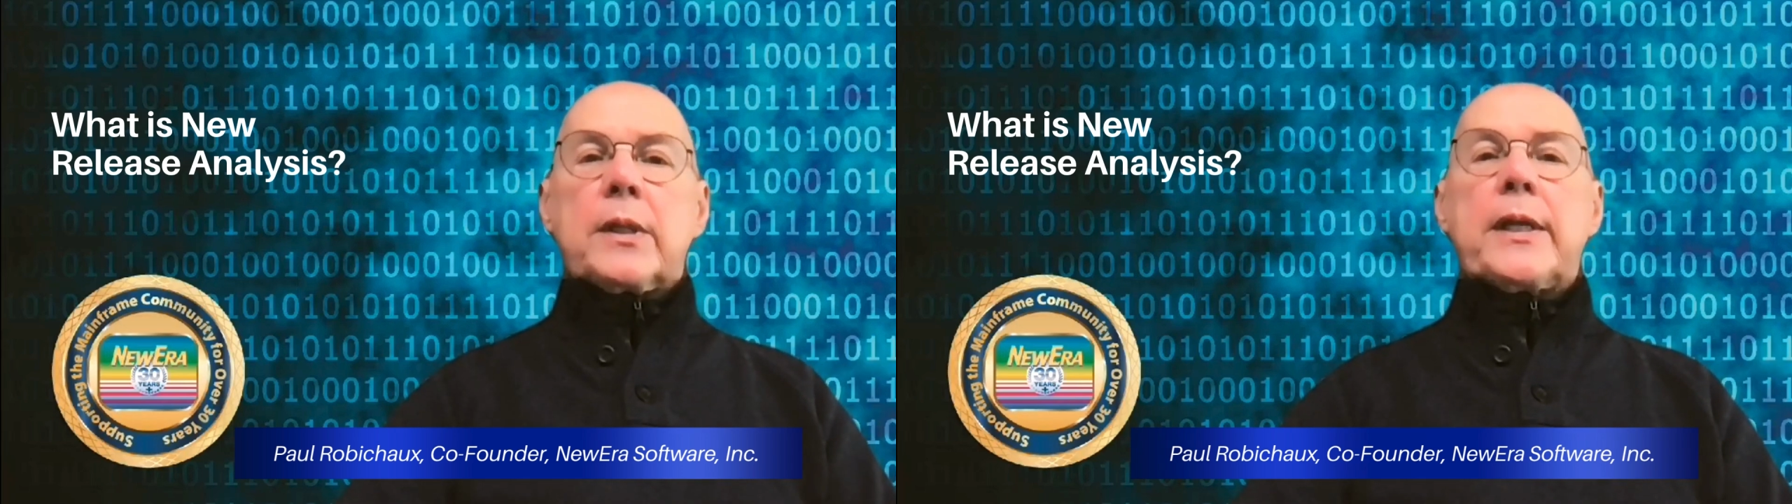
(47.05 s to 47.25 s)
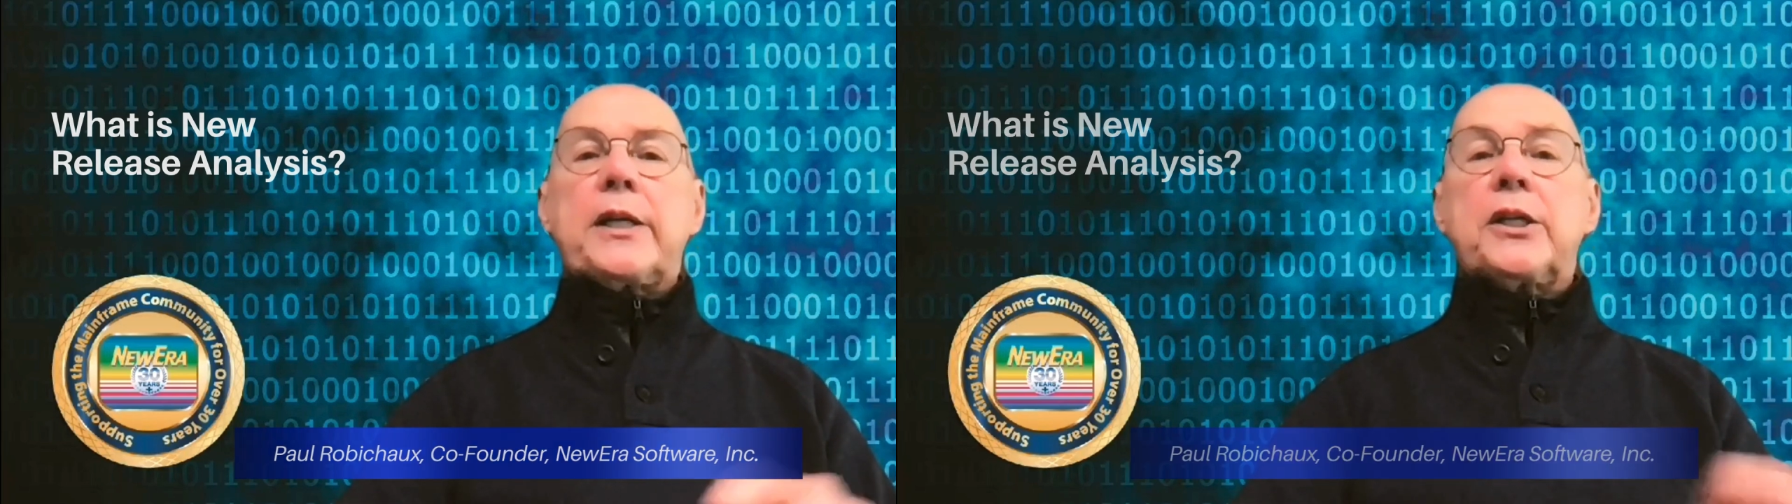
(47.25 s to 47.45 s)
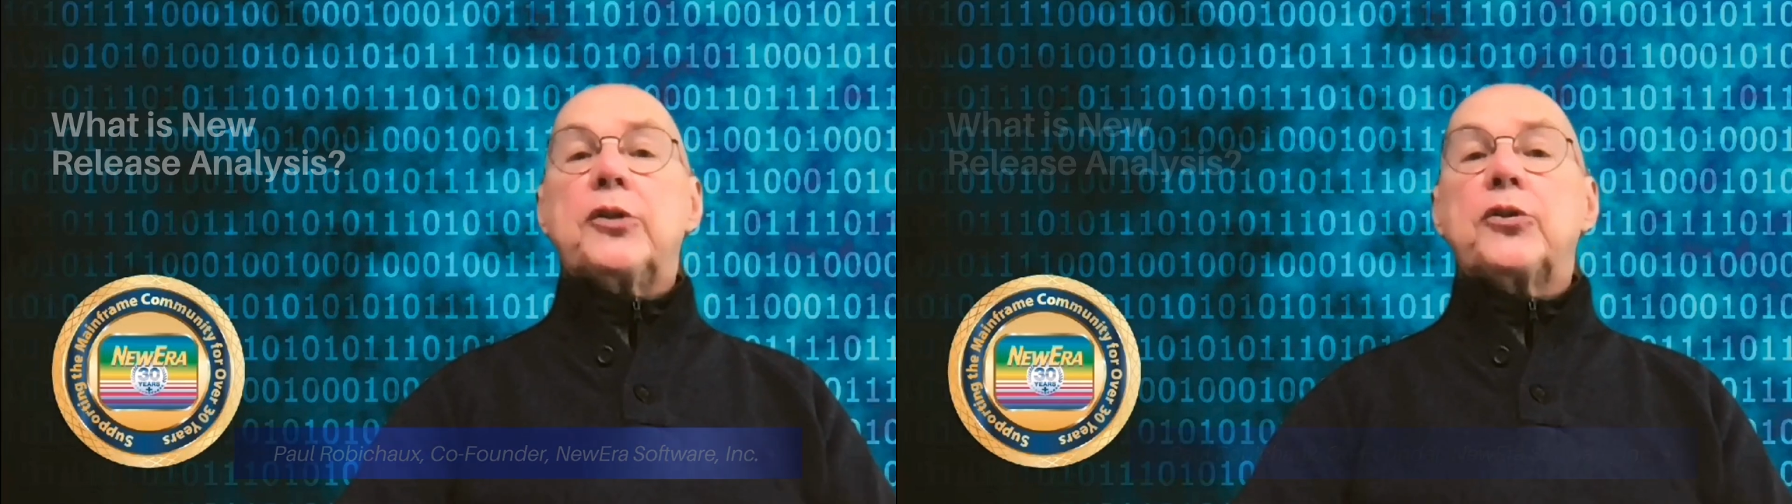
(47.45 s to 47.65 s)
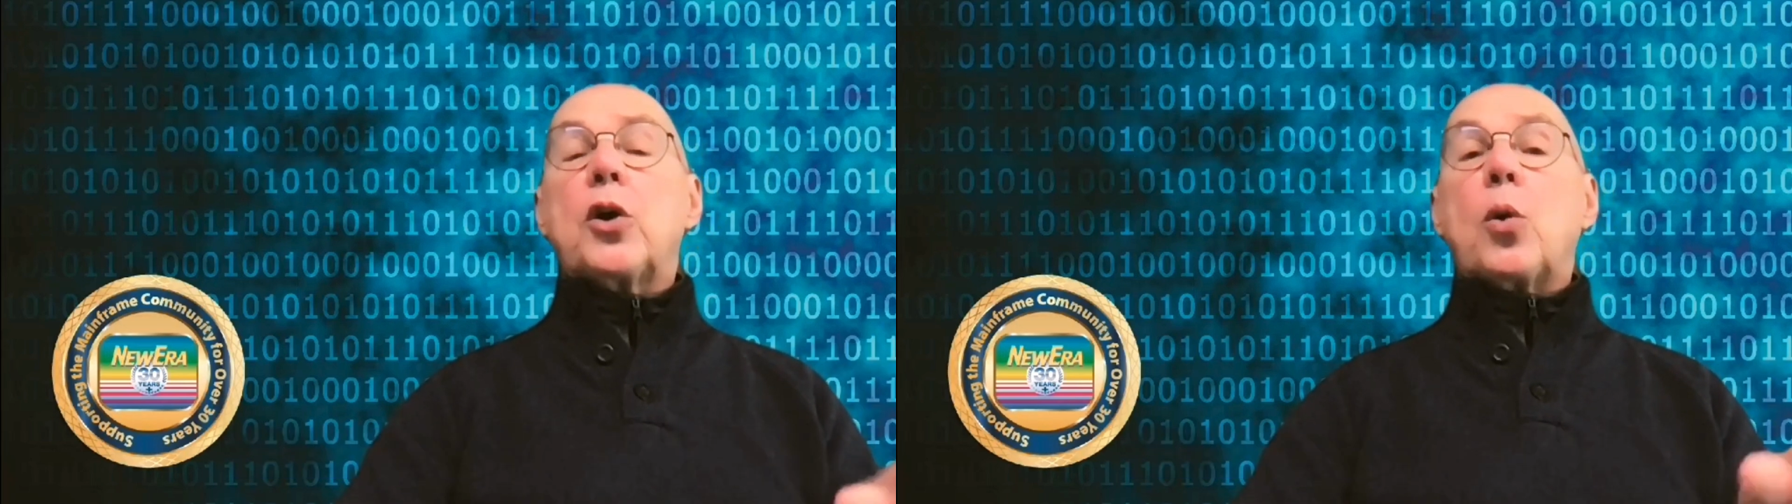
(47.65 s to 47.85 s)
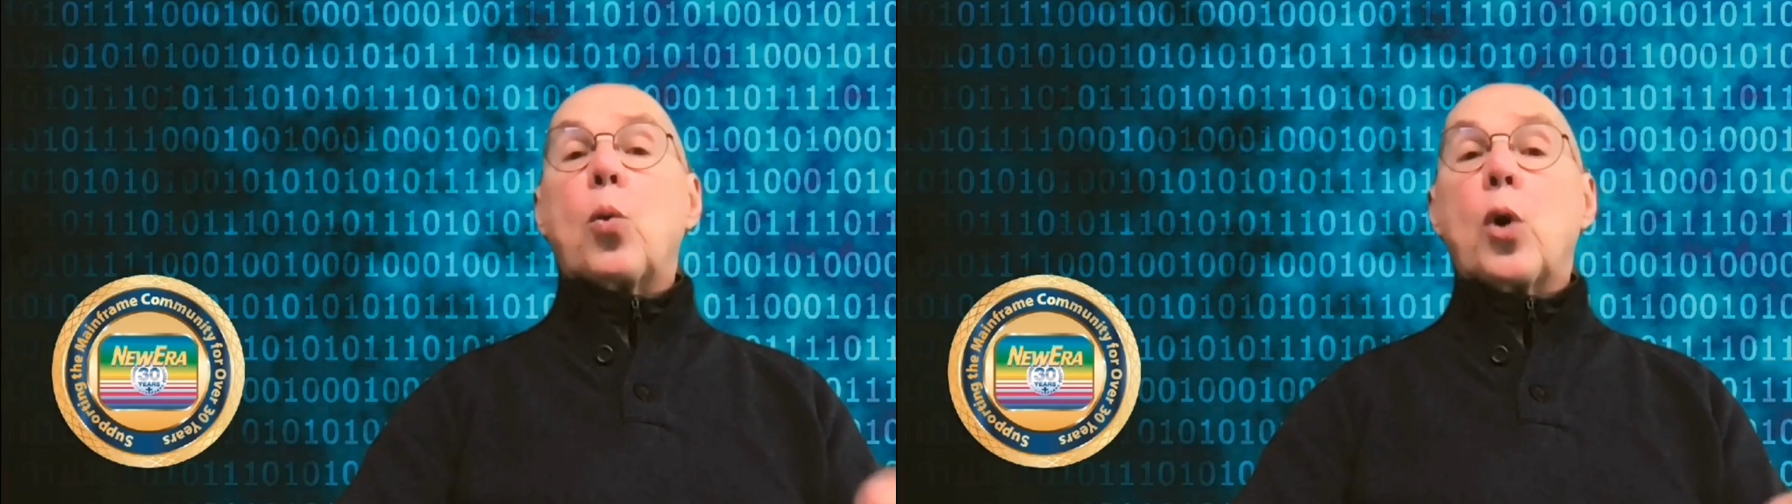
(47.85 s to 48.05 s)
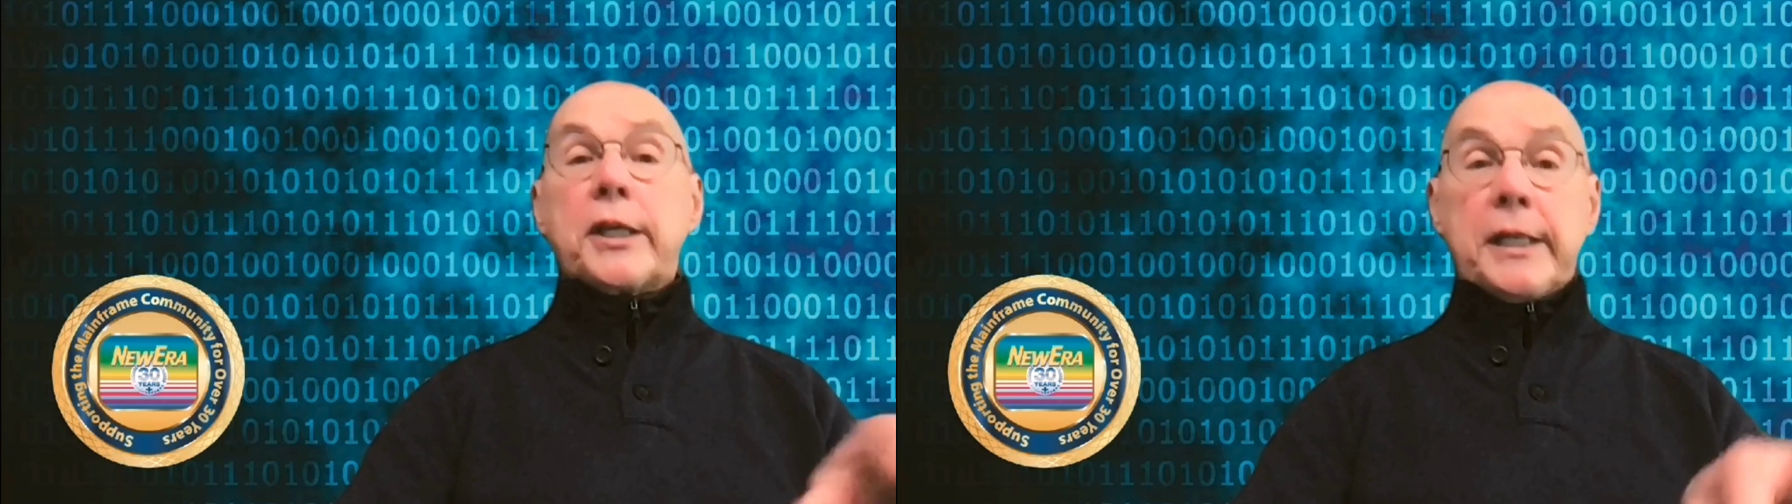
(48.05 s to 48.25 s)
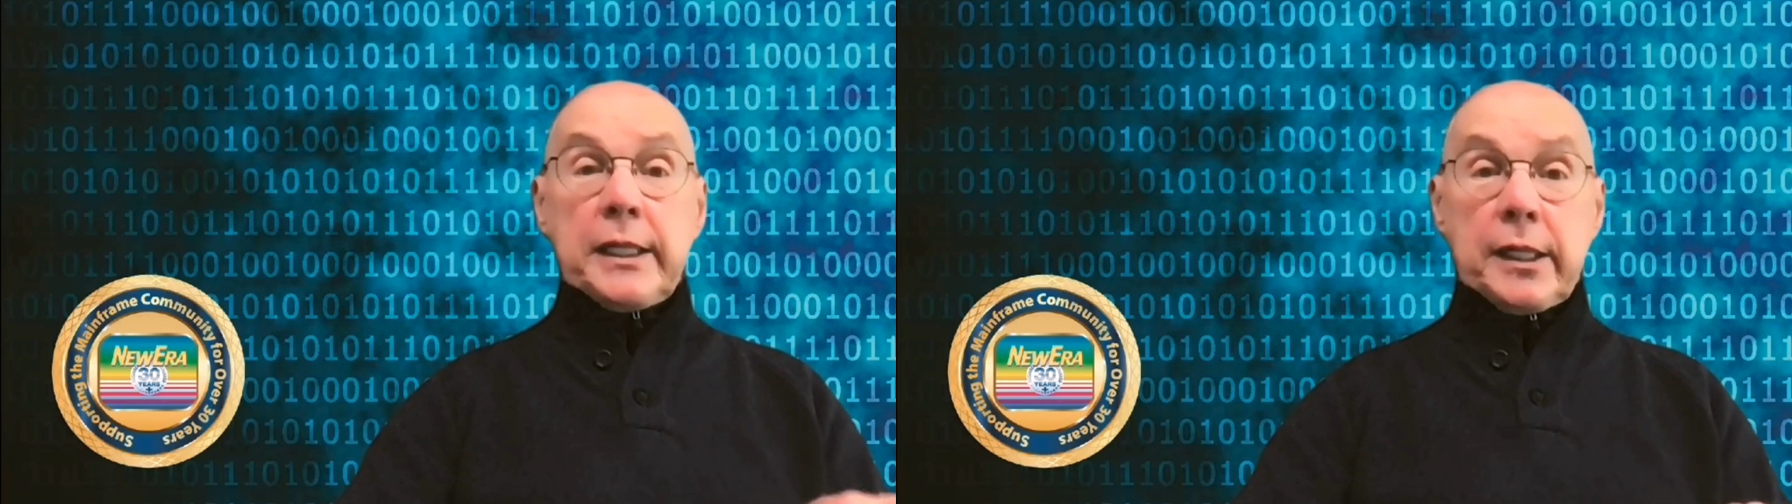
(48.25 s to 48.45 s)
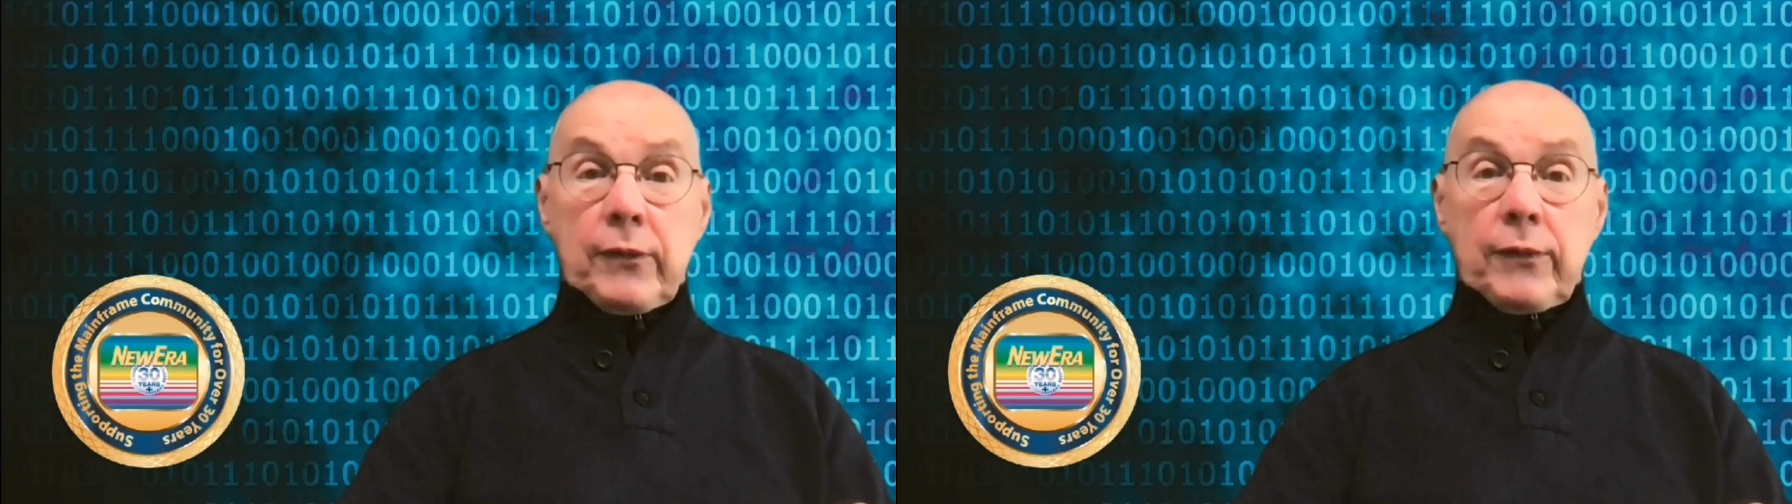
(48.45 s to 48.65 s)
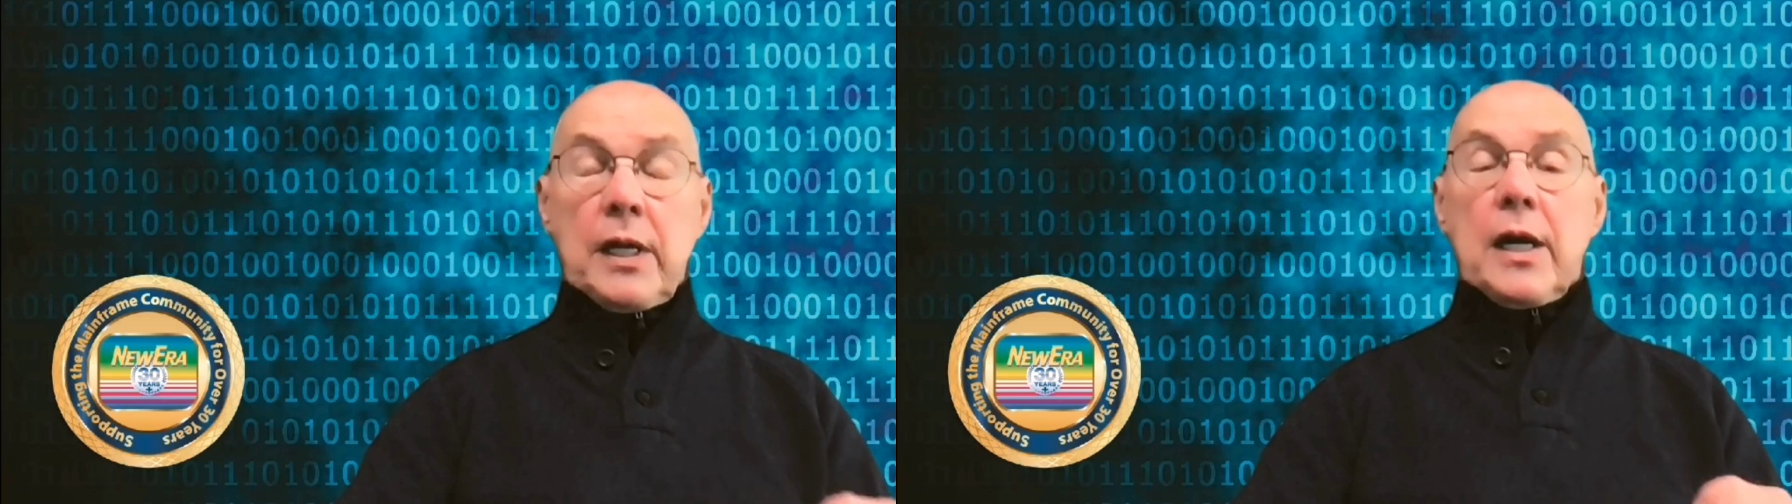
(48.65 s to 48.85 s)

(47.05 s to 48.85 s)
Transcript: That is, what if